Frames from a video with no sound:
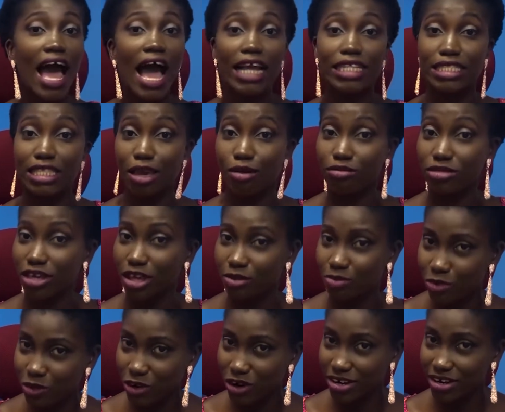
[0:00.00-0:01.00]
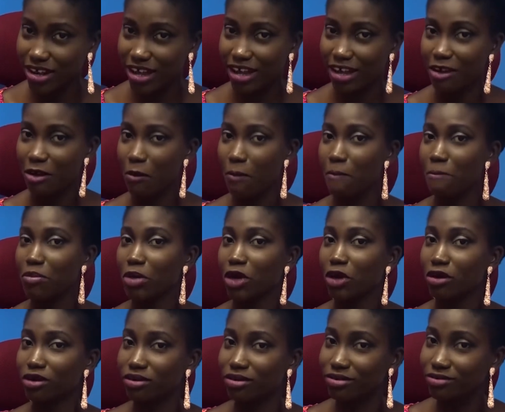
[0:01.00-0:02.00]
attempted murder,
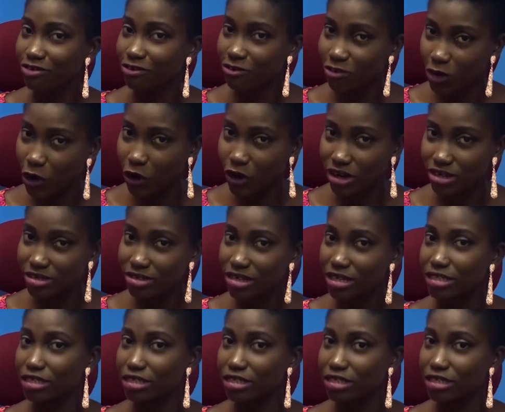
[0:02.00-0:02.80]
mail fraud,